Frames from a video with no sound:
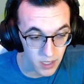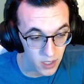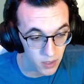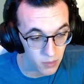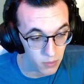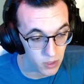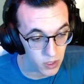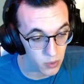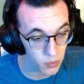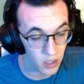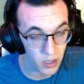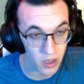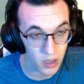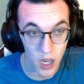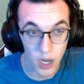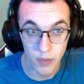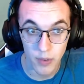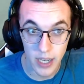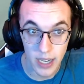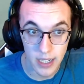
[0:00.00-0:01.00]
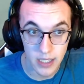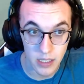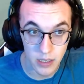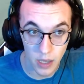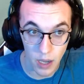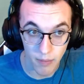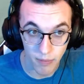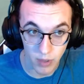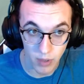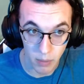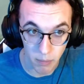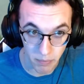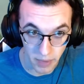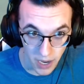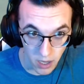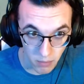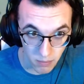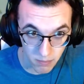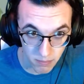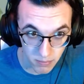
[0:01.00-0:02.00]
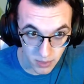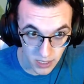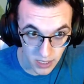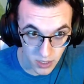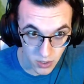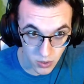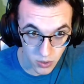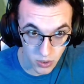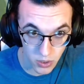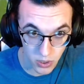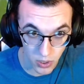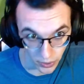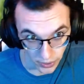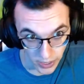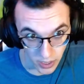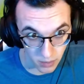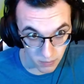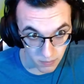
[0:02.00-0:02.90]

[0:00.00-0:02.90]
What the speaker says: which is where a lot of you guys have come from now, because you're here.